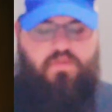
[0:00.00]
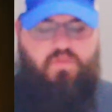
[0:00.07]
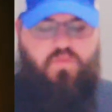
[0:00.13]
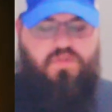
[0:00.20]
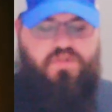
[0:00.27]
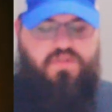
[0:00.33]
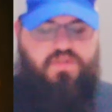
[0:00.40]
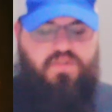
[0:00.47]

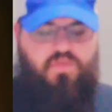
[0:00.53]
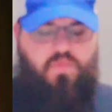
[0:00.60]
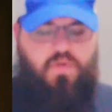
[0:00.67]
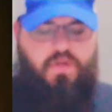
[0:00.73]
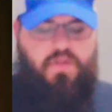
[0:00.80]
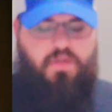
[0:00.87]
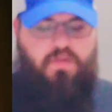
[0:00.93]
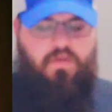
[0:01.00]
which is
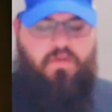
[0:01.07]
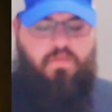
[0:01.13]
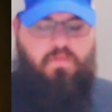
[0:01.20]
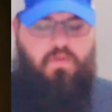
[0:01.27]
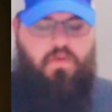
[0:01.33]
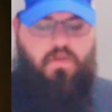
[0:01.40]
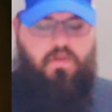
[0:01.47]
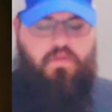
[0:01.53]
20
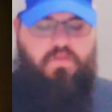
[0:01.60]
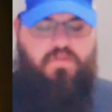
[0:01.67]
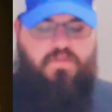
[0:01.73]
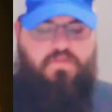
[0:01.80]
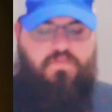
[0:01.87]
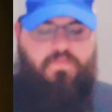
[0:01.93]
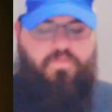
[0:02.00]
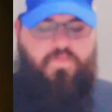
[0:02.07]
gerahs.